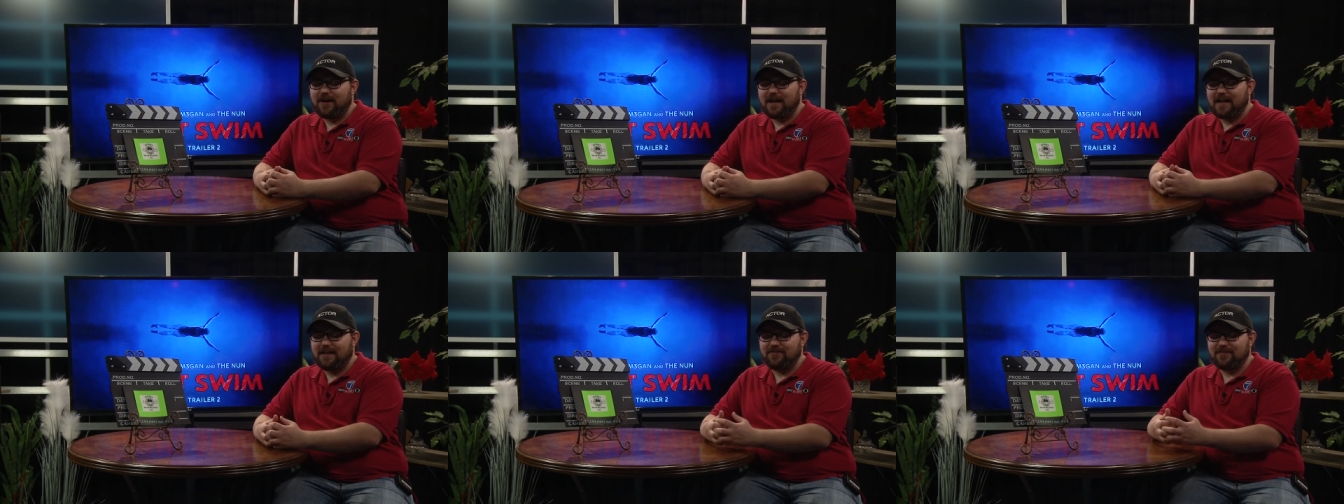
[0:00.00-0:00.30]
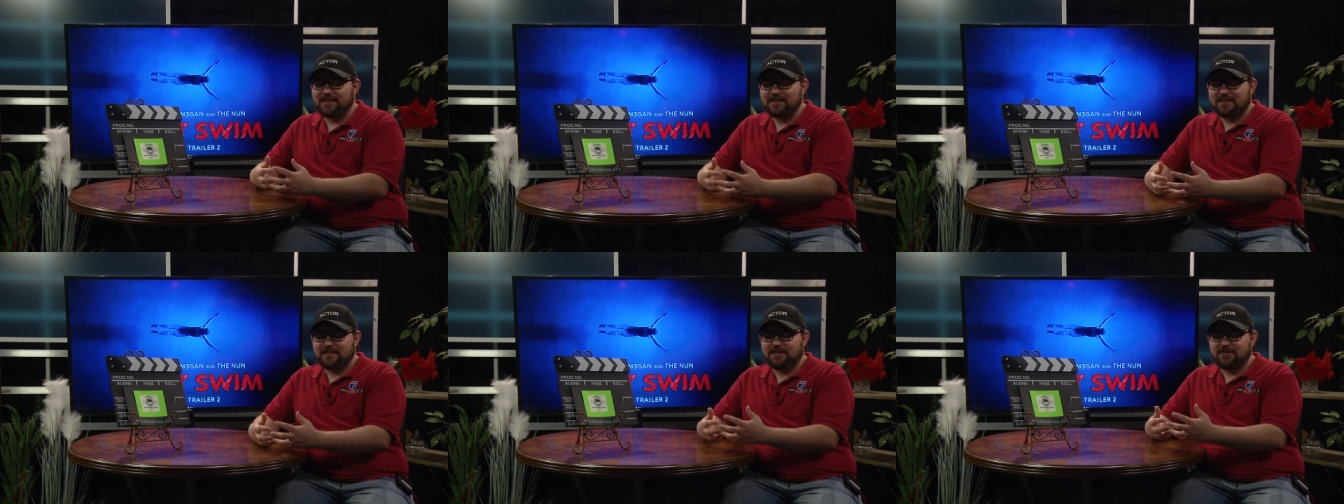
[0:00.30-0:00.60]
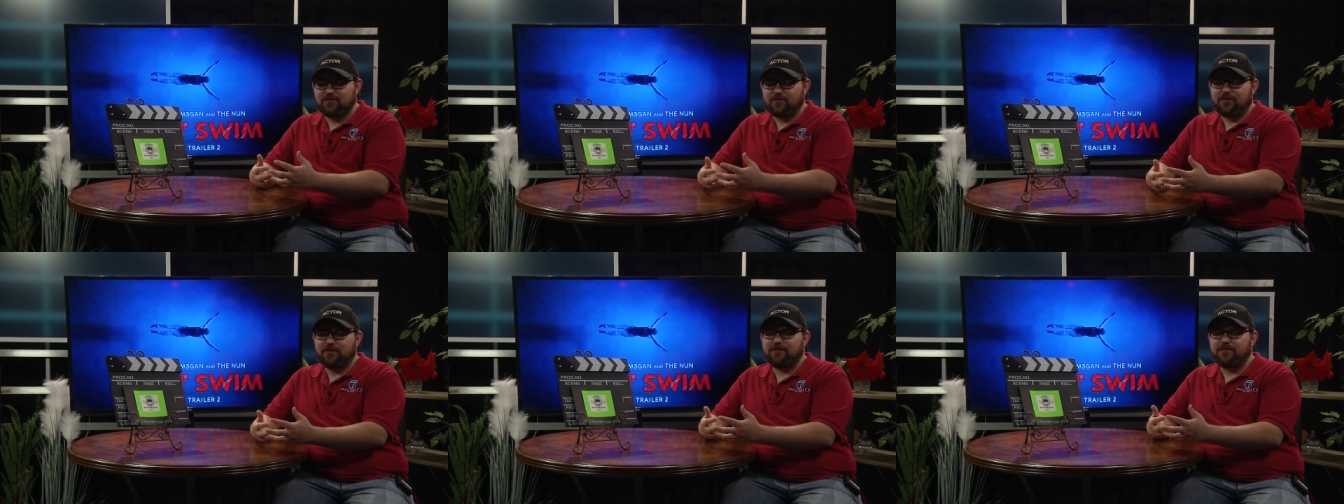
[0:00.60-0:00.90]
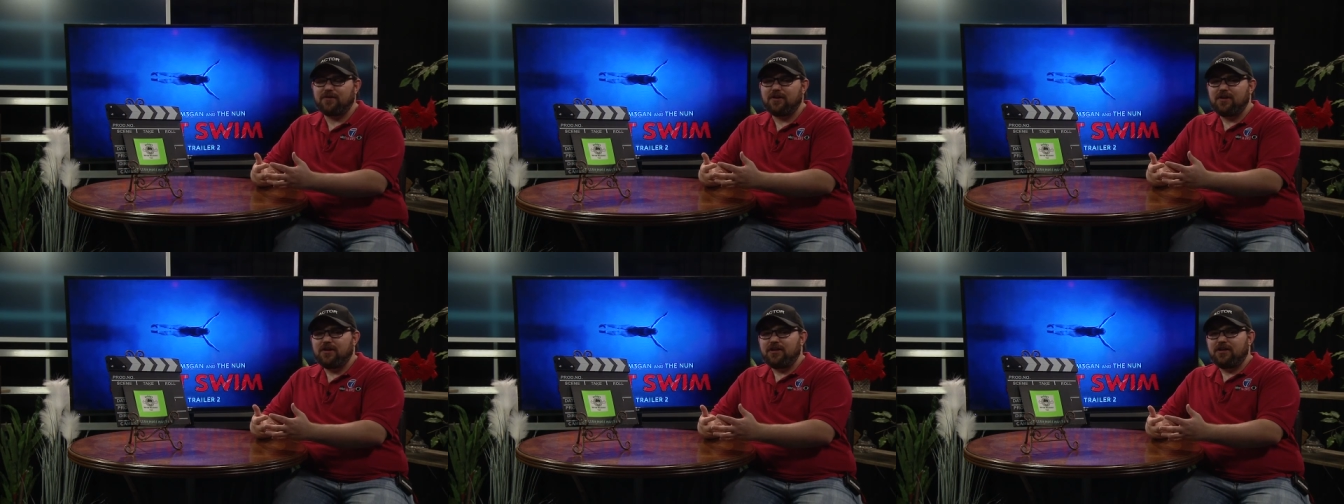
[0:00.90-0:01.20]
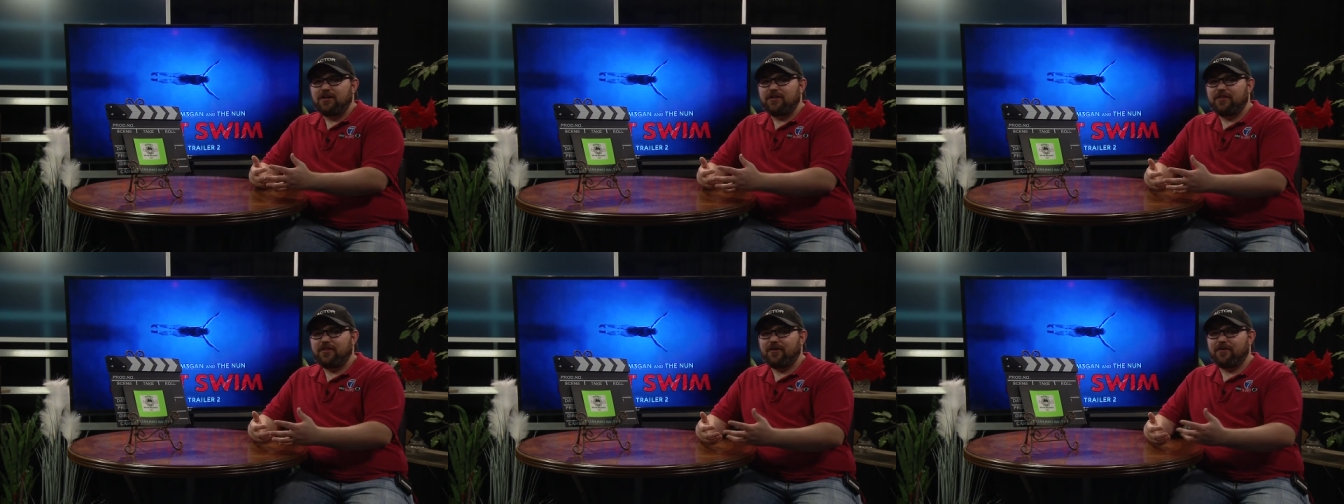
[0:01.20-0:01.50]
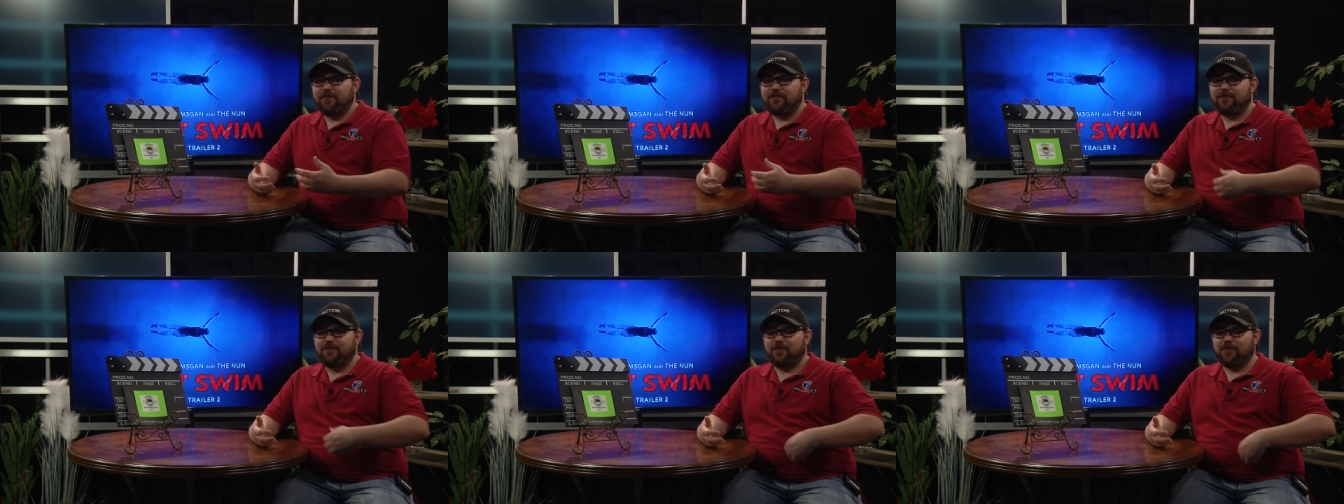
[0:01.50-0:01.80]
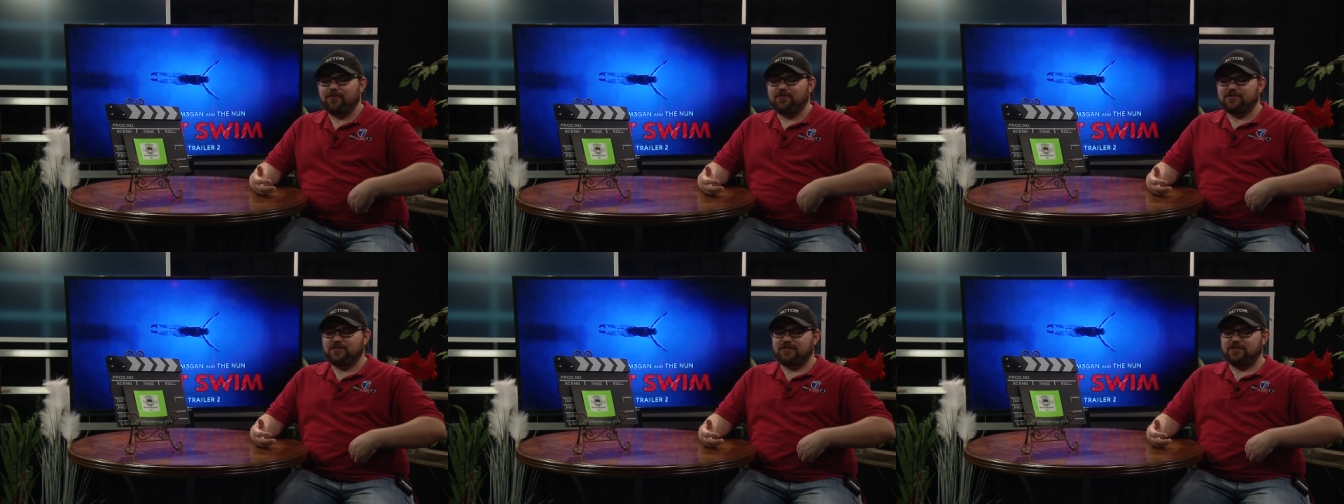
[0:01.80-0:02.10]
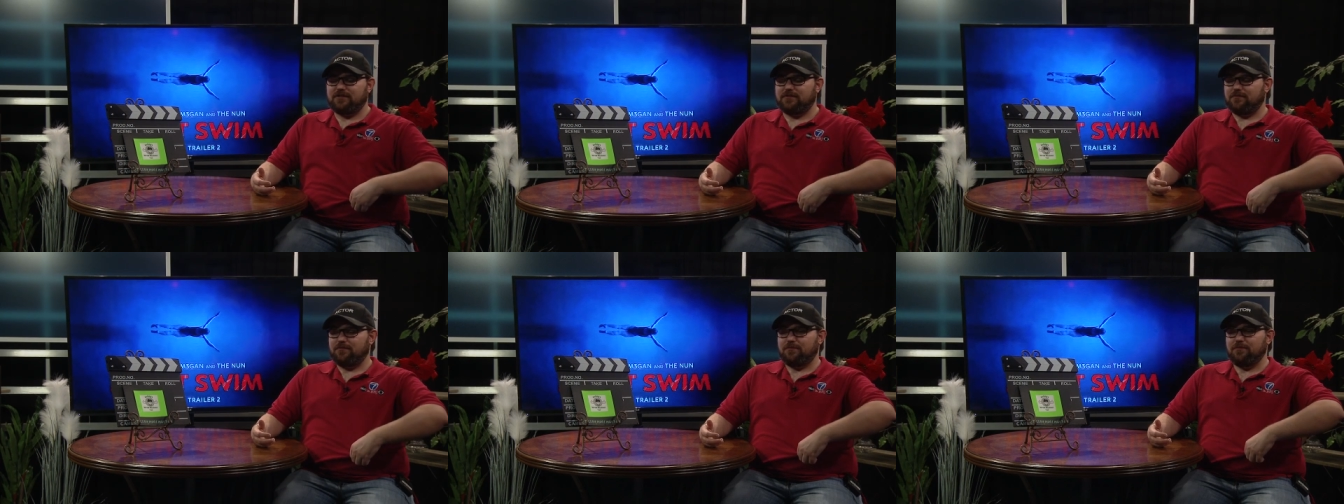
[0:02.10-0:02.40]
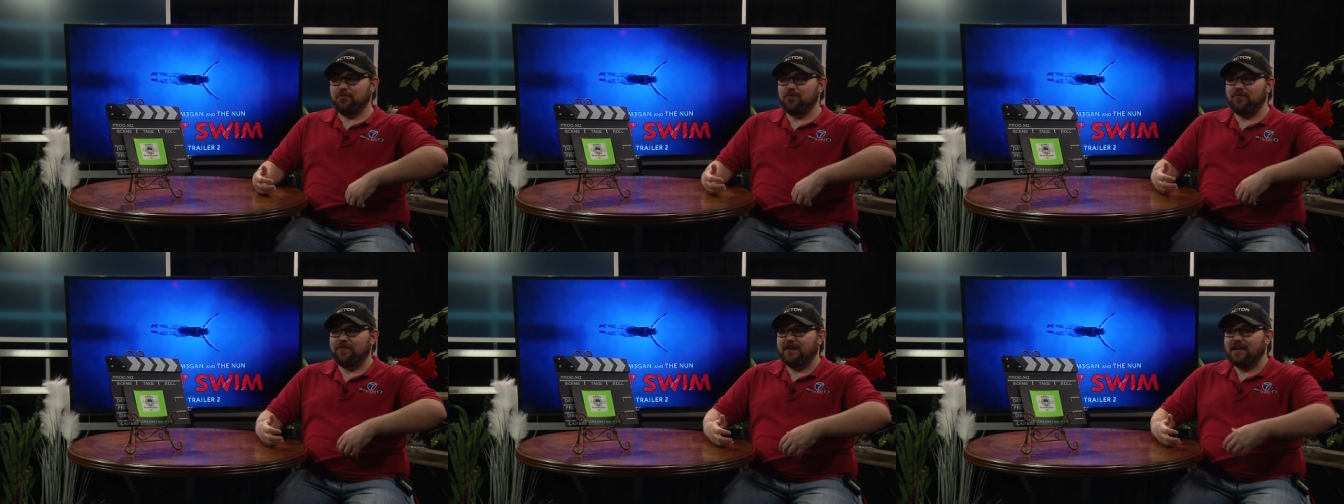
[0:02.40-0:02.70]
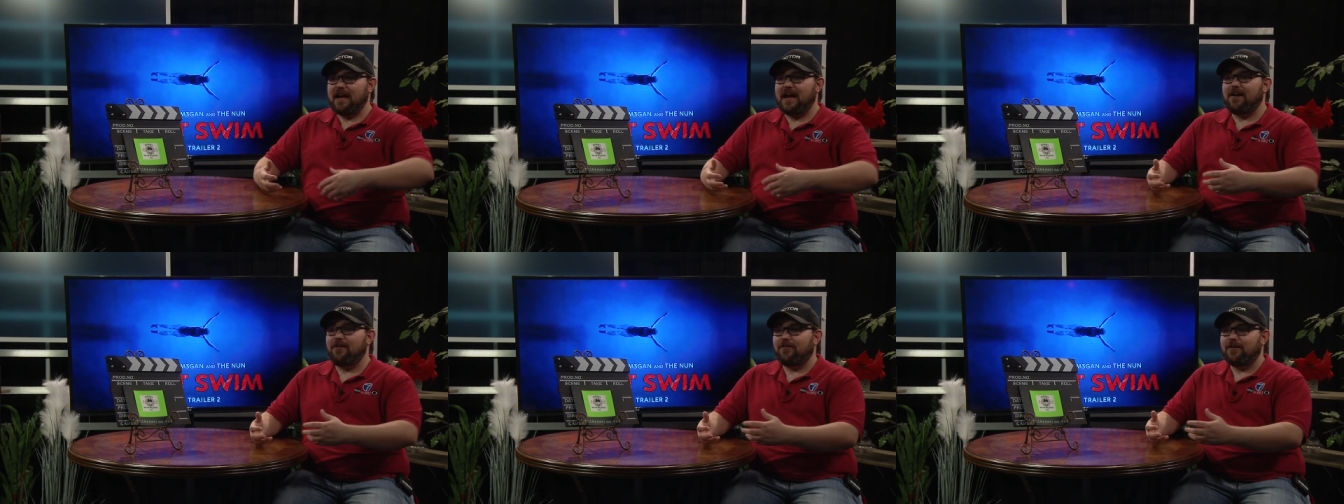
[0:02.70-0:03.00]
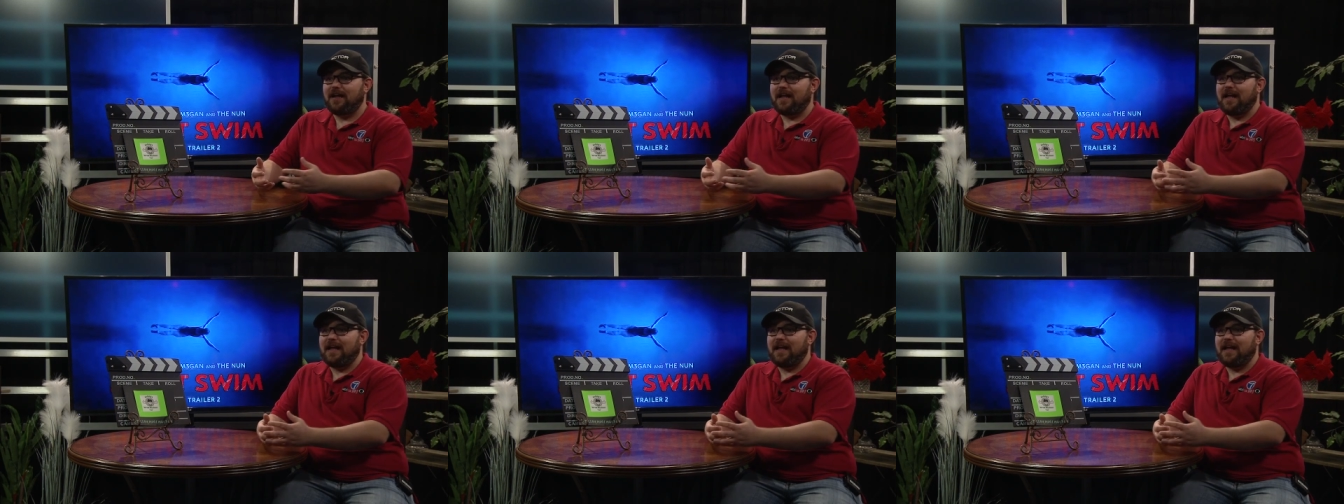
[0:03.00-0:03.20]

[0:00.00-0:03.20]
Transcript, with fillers: And this is sort of their first movie out,